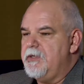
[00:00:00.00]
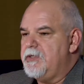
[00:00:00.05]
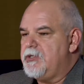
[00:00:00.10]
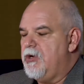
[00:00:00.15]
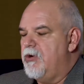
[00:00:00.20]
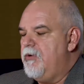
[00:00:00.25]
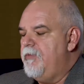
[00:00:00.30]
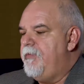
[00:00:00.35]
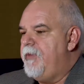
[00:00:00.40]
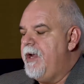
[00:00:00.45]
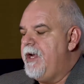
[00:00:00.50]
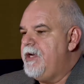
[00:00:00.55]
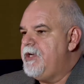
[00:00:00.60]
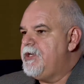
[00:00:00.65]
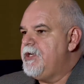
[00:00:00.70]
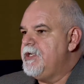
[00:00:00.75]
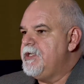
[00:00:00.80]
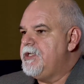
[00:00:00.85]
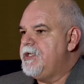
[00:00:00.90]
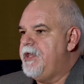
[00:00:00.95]
Certain
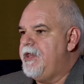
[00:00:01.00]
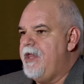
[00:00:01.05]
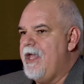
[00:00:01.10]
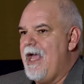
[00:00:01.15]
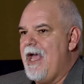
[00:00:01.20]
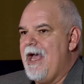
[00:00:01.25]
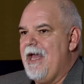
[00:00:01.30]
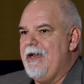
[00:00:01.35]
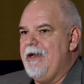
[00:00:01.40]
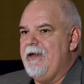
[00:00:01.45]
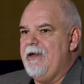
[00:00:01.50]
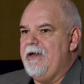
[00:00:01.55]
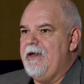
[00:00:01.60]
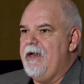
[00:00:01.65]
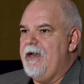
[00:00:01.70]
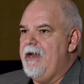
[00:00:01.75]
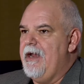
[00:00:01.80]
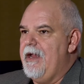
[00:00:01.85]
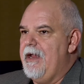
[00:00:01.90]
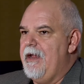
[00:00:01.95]
patients that
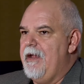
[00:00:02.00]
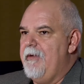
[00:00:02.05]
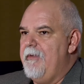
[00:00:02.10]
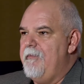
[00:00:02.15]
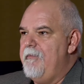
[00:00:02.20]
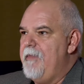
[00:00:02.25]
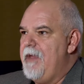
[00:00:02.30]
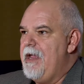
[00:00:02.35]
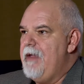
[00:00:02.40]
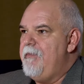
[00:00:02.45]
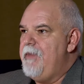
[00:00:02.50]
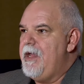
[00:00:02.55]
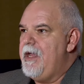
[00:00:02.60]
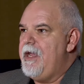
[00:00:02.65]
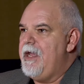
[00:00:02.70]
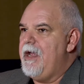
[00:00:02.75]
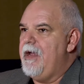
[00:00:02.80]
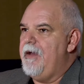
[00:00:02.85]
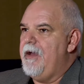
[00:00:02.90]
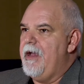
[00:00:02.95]

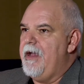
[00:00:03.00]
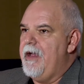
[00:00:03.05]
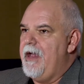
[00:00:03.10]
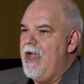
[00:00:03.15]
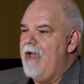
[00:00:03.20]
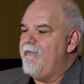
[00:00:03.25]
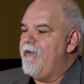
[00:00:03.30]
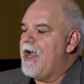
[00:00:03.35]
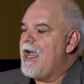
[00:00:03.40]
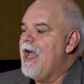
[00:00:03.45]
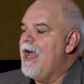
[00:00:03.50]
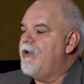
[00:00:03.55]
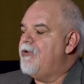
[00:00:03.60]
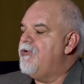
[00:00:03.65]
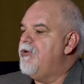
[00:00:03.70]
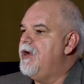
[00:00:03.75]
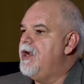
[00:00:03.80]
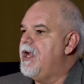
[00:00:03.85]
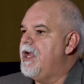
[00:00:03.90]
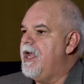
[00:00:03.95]
maybe have a
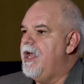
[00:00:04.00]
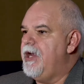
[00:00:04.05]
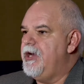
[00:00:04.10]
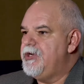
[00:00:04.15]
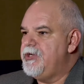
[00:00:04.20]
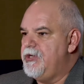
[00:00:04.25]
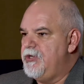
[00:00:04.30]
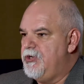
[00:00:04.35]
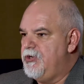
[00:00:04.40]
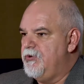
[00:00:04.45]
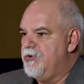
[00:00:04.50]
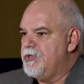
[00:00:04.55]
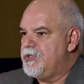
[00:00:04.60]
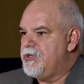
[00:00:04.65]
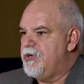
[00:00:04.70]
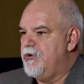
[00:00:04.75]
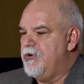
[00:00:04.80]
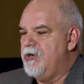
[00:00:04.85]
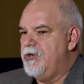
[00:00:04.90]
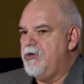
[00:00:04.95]
contraindication to a
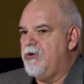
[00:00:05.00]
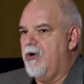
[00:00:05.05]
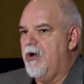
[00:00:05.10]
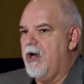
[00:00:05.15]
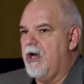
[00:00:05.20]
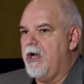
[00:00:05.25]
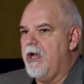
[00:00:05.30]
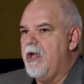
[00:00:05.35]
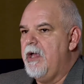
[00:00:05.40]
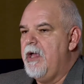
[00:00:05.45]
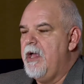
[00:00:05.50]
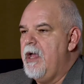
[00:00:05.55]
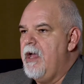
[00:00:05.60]
certain drug.